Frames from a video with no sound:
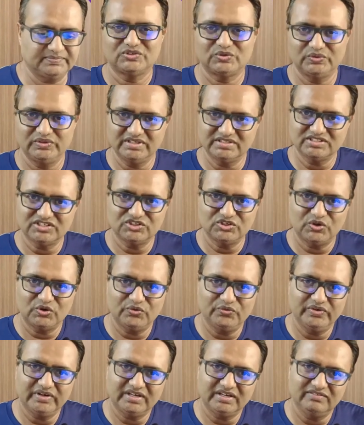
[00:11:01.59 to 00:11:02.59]
So this is
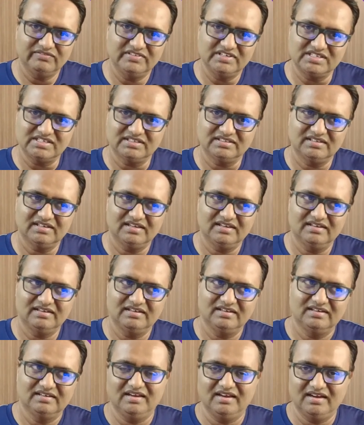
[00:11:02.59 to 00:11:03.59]
how we can vision
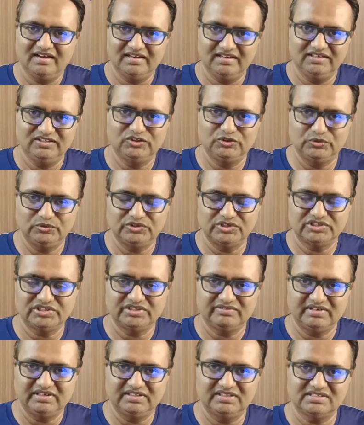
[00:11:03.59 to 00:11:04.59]
the AI in
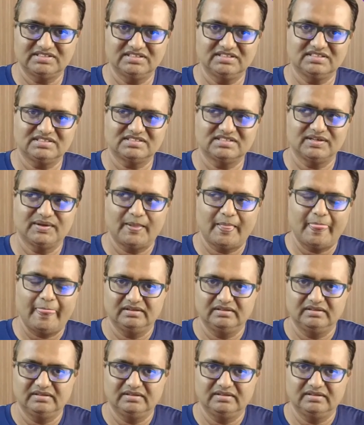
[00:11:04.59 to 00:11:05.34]
2026.